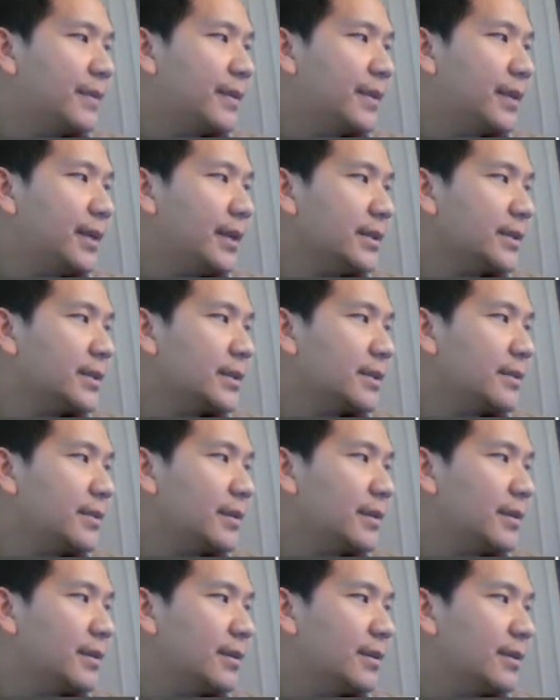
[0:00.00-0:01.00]
this
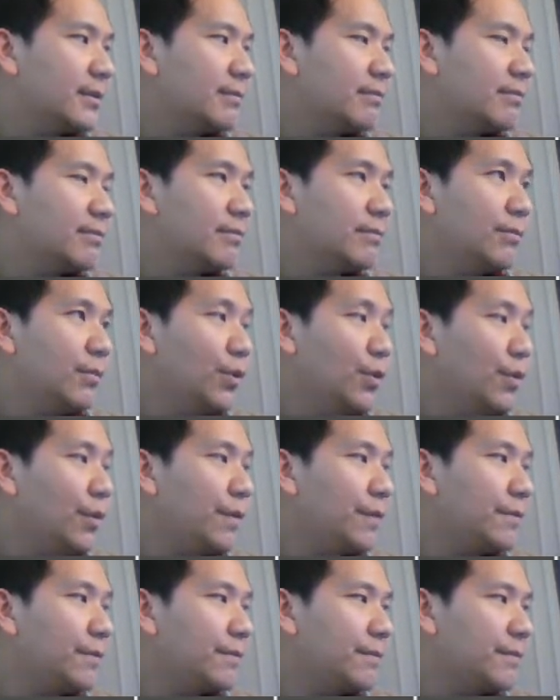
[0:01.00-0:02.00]

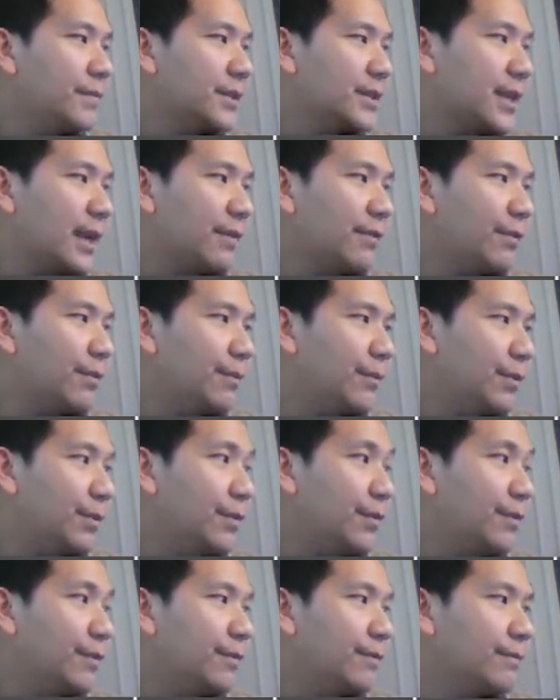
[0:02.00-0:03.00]
move stand for
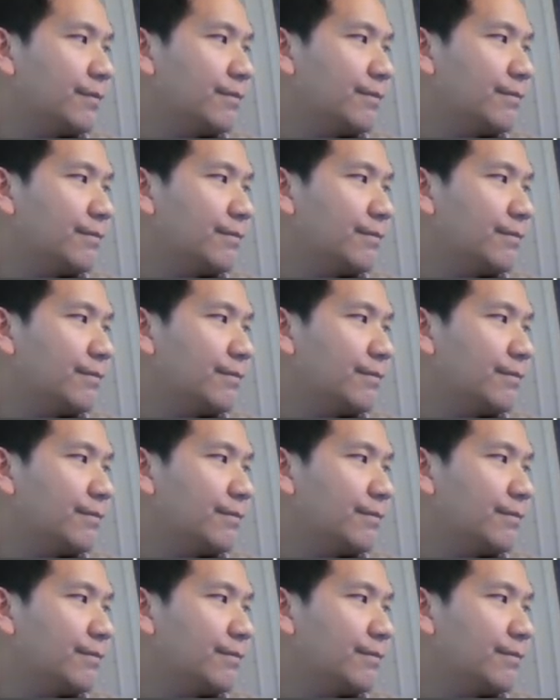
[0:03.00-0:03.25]
move.